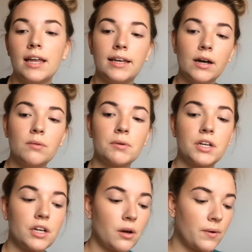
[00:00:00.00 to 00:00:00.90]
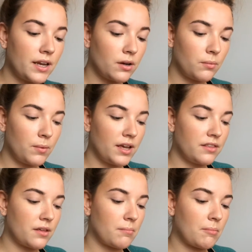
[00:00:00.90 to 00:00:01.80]
Now I'm going to go in
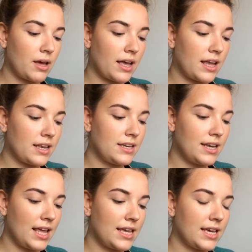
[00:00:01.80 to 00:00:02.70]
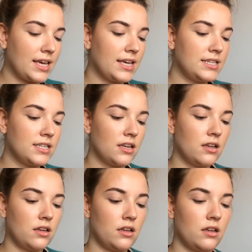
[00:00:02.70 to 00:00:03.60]
with my Naked
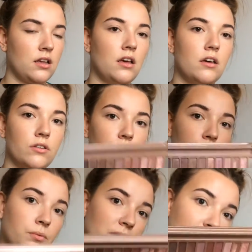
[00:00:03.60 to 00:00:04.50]
3